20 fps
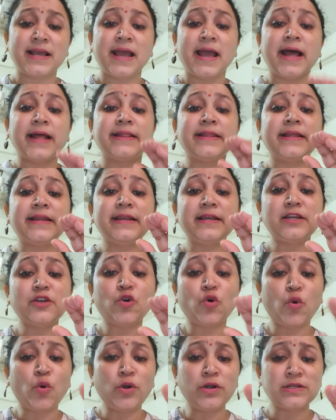and then he
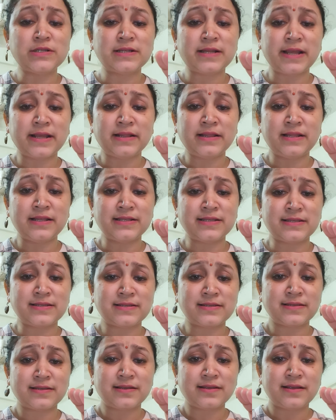holds like
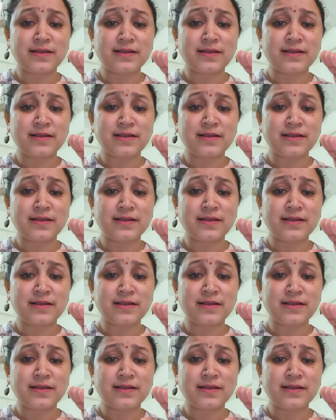this